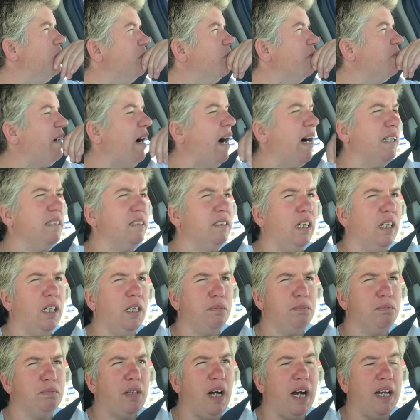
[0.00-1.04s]
We've
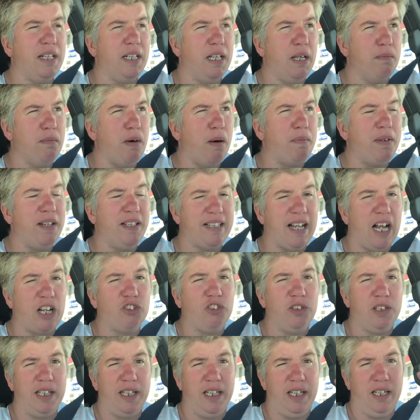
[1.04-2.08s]
gotten him up. He's
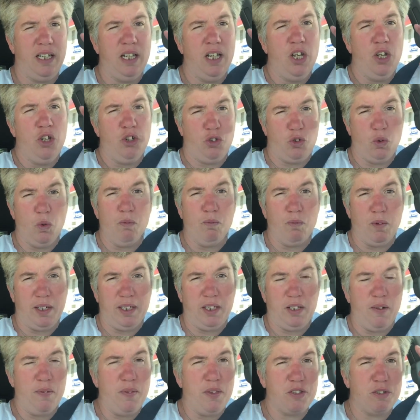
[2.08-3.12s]
actually doing
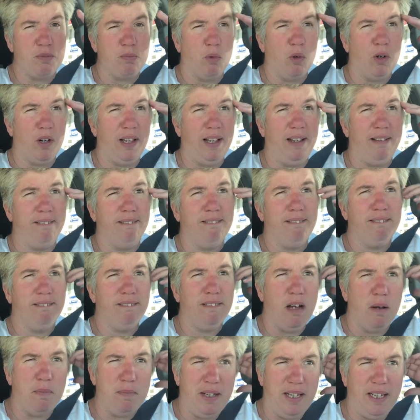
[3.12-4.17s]
really good this morning.
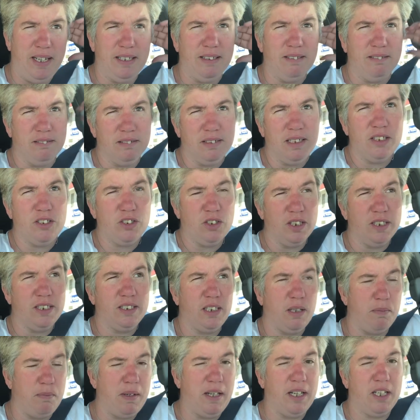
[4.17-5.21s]
I mean, as good
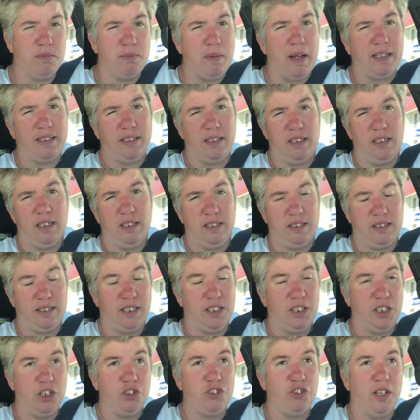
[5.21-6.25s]
as can be expected in his
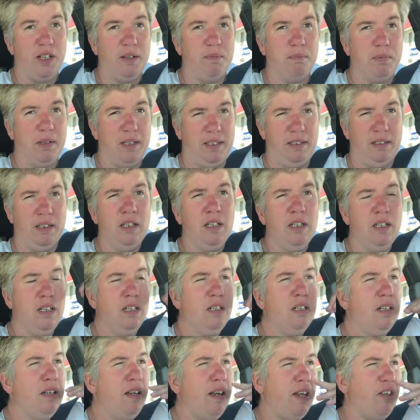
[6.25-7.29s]
condition, but
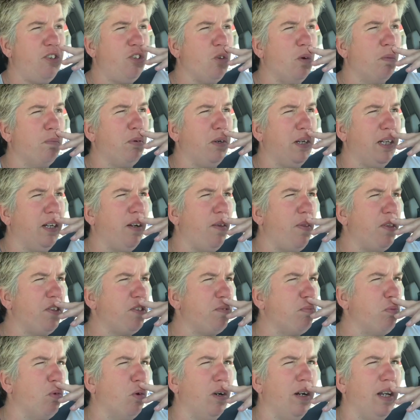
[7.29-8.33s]
he's doing pretty good
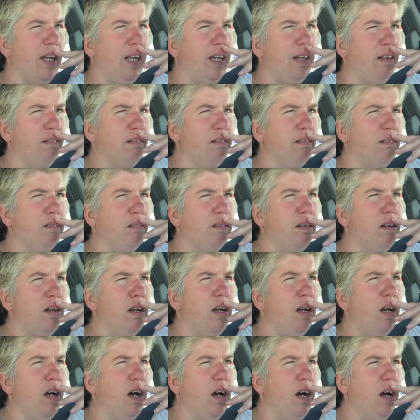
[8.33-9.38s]
this morning.
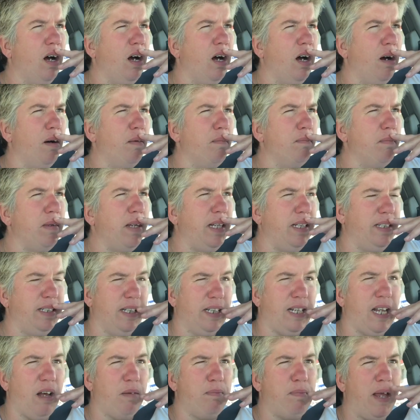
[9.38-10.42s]
He
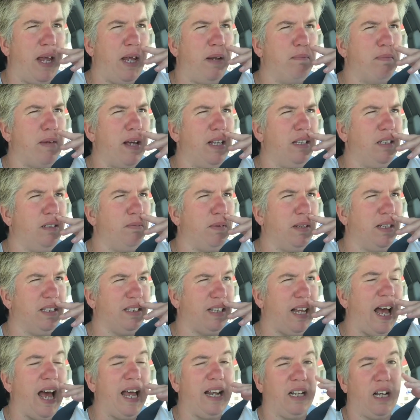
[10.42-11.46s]
did have pain meds because
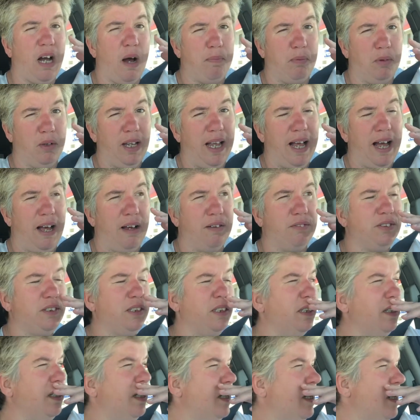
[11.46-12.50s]
I had a couple
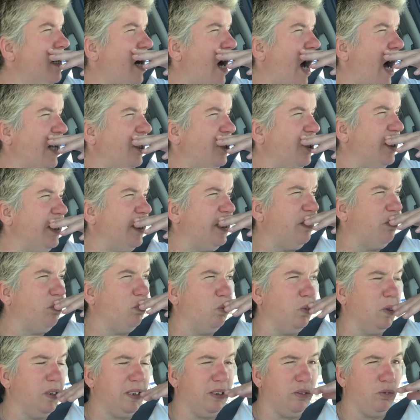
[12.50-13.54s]
left. I just
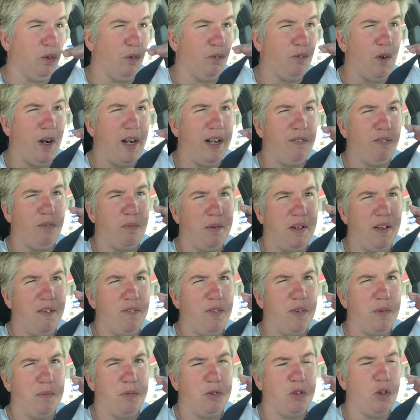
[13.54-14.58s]
was refraining from
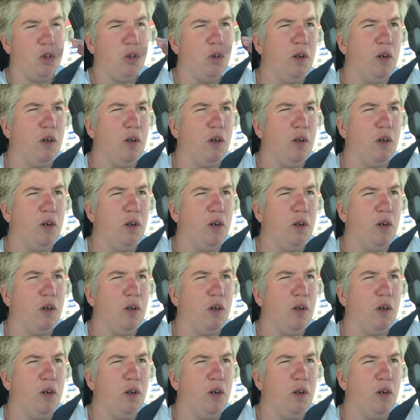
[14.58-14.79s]
giving them to